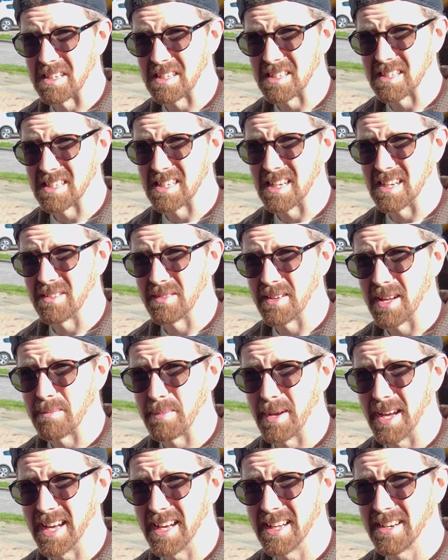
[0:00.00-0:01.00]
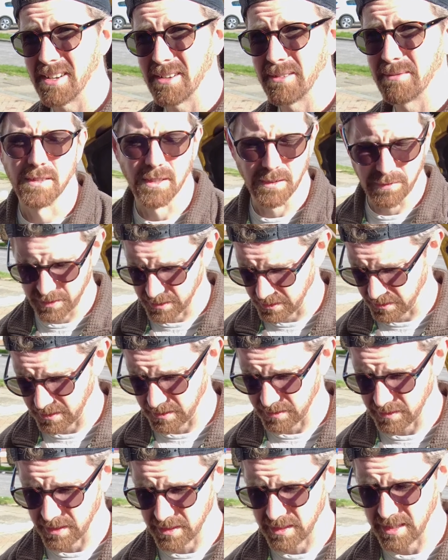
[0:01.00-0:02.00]
Doesn't sound that bad. So first
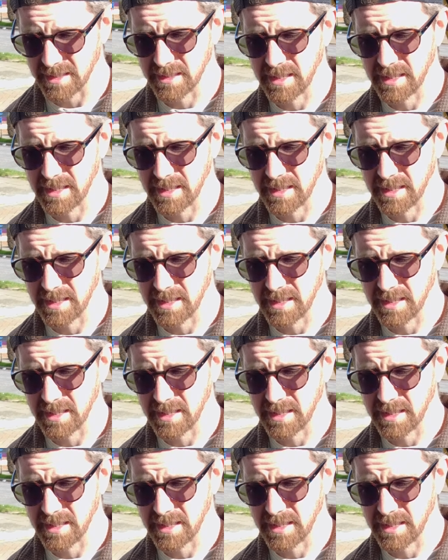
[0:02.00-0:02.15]
things first,